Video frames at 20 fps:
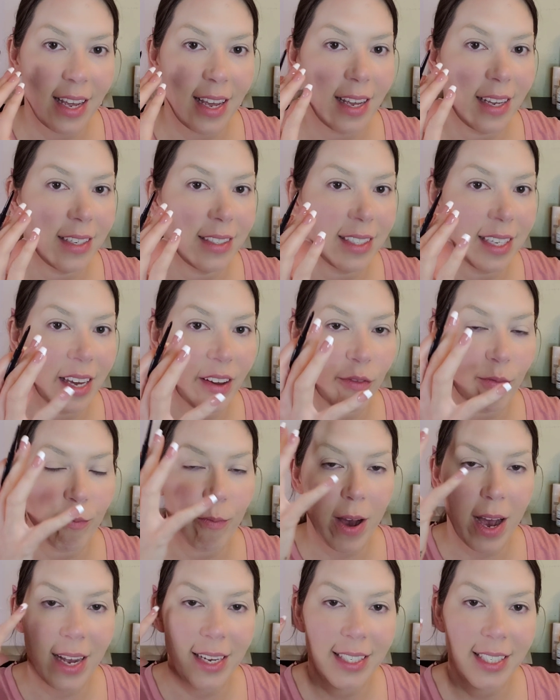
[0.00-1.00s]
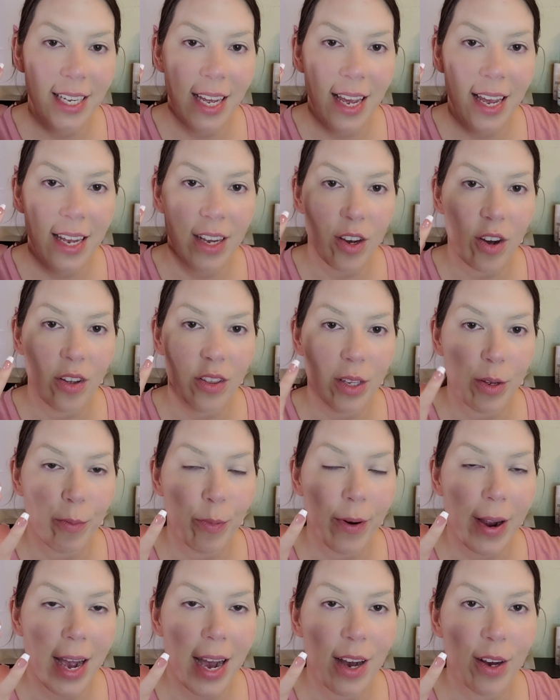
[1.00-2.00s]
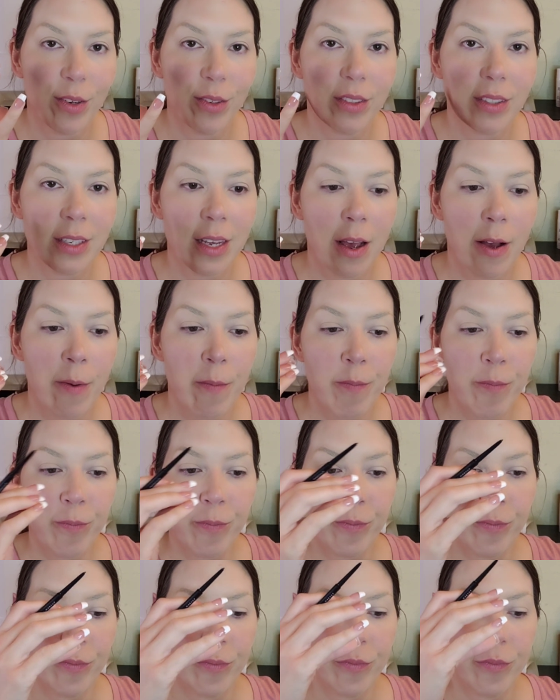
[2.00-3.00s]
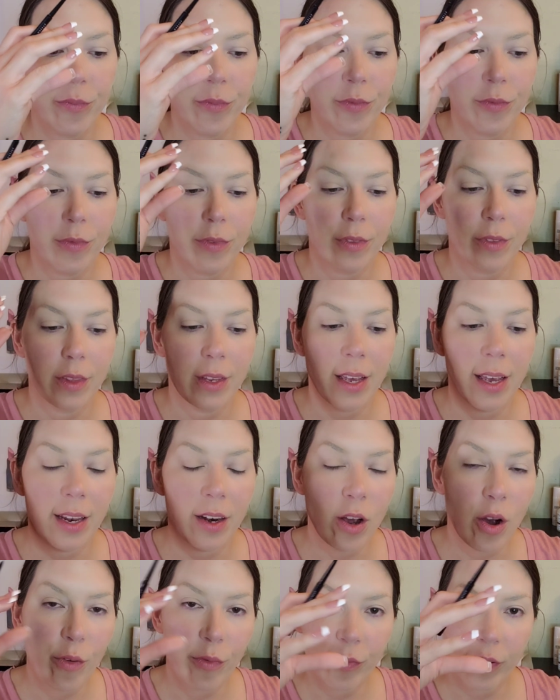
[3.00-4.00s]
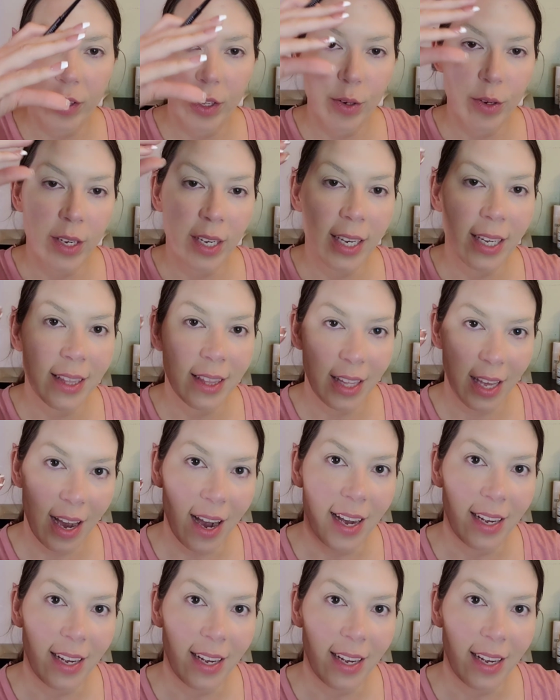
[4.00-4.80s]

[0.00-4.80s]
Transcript: and give my take on on the brows, and hopefully you can get the